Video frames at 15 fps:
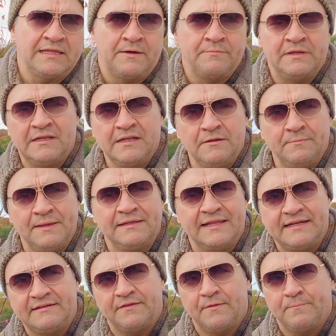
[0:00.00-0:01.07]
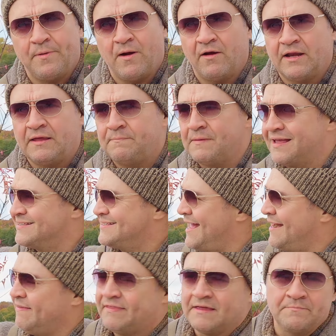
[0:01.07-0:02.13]
I'm a little bit late to the party because
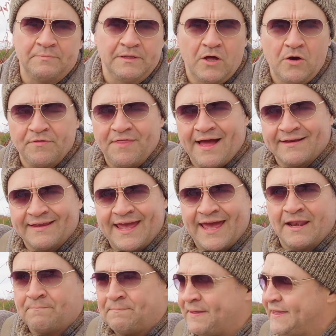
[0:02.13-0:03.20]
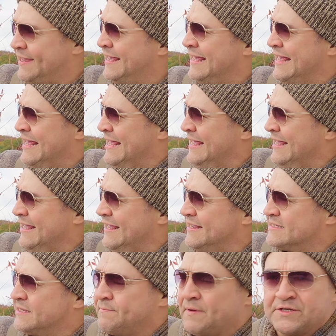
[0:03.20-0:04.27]
anything below that canopy
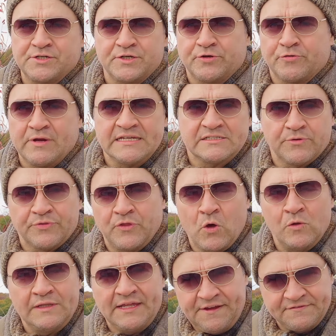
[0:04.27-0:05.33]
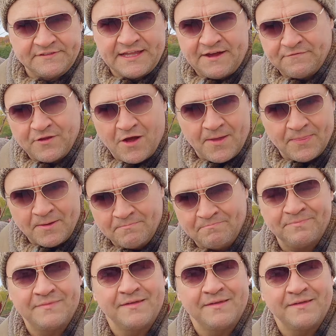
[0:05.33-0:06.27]
is a bunch of trees with no leaves left on them.